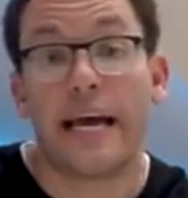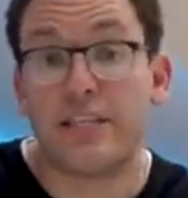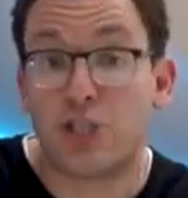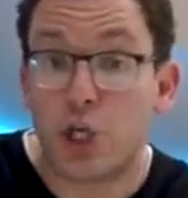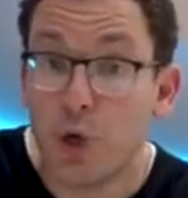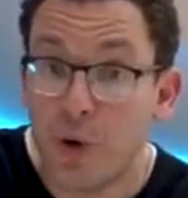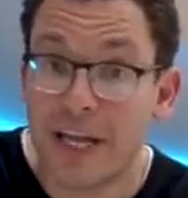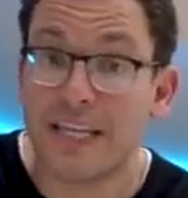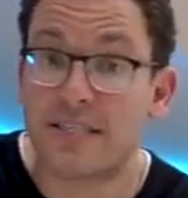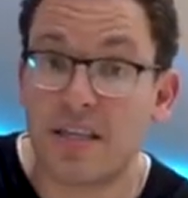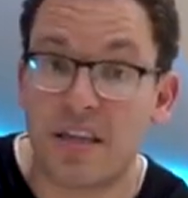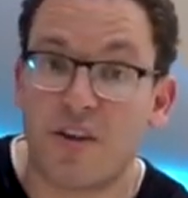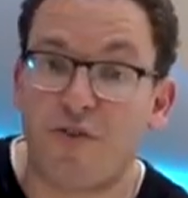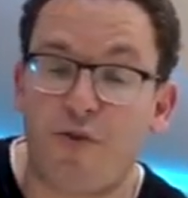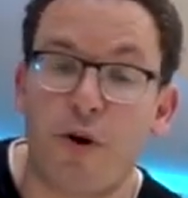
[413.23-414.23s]
and tune
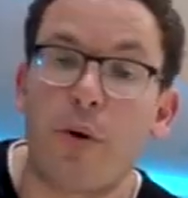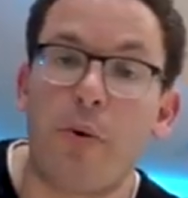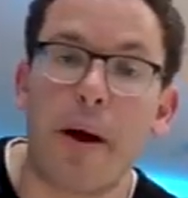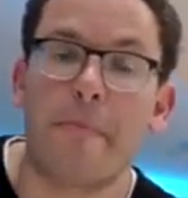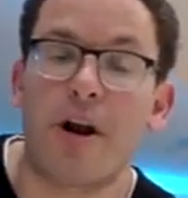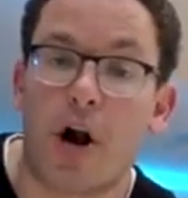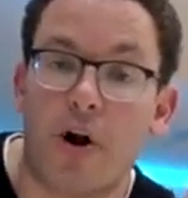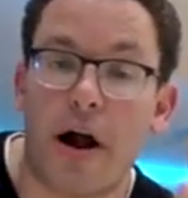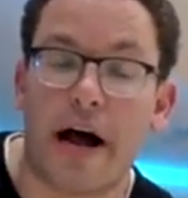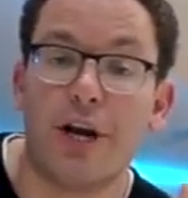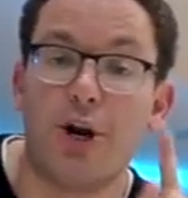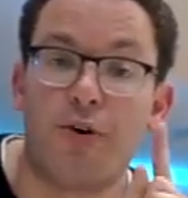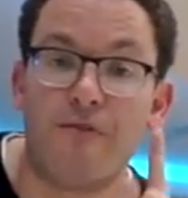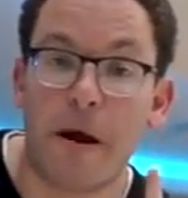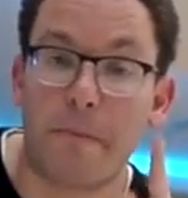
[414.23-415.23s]
into this free webinar
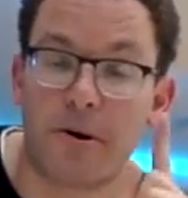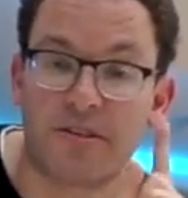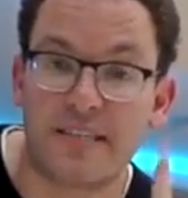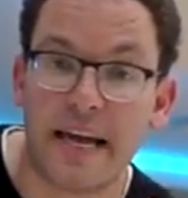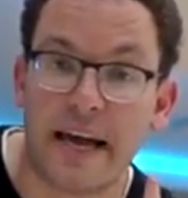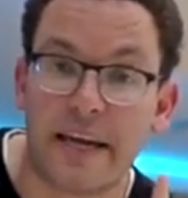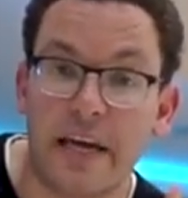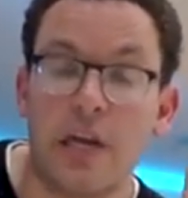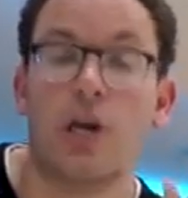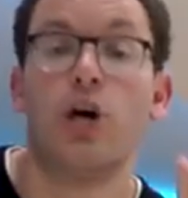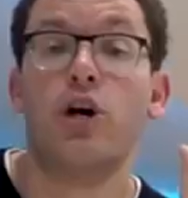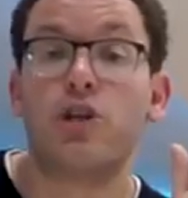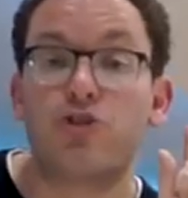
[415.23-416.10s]
on November 2nd.